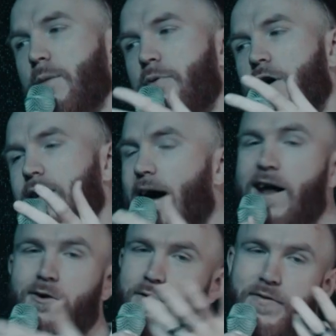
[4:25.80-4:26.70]
apart. I
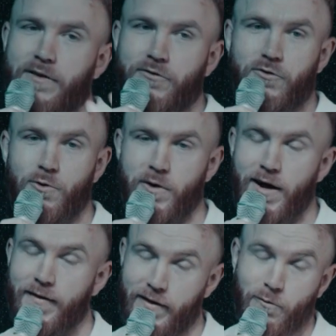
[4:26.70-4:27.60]
don't know if that's true or
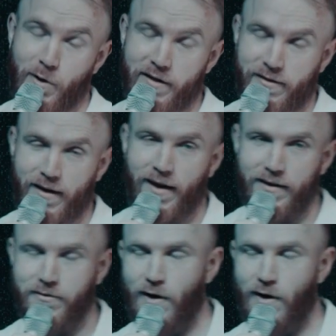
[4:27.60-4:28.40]
not. That's what he said.